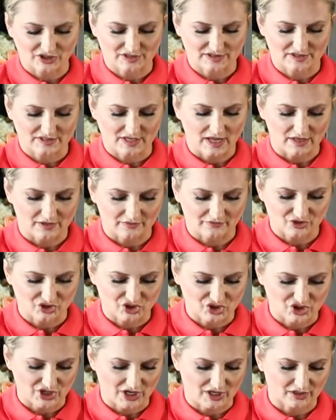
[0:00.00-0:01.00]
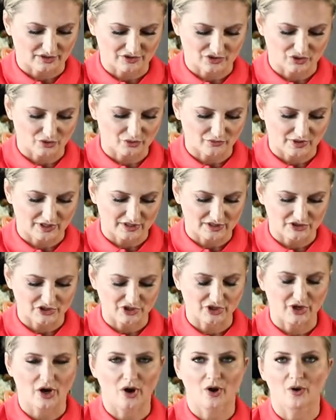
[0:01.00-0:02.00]
It's out of the shell, it's all ready
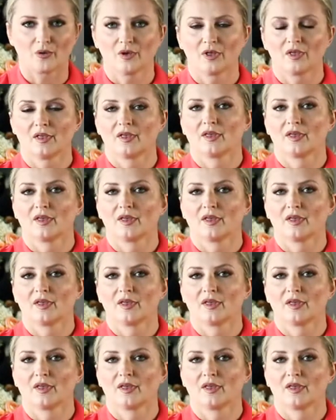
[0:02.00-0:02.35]
to go.